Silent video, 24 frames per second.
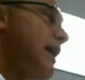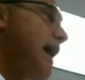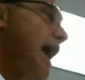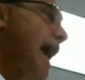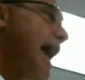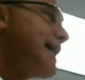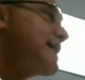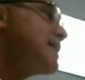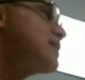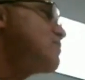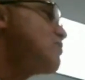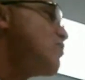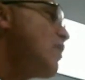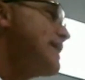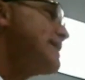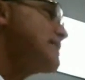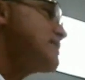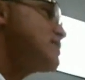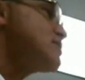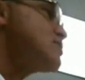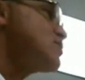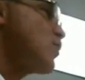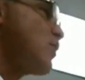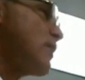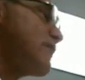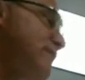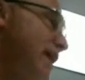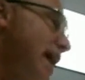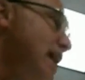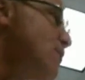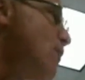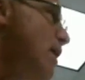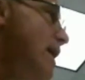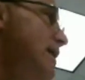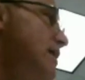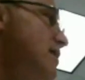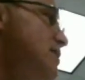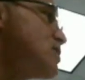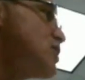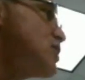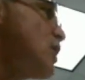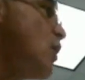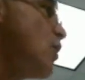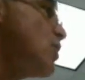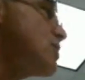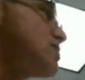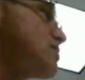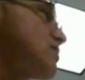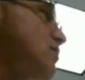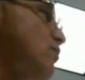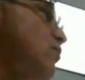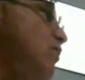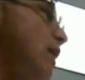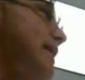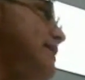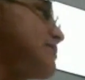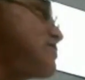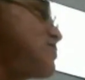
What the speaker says: I could write this story. If I wanted to write a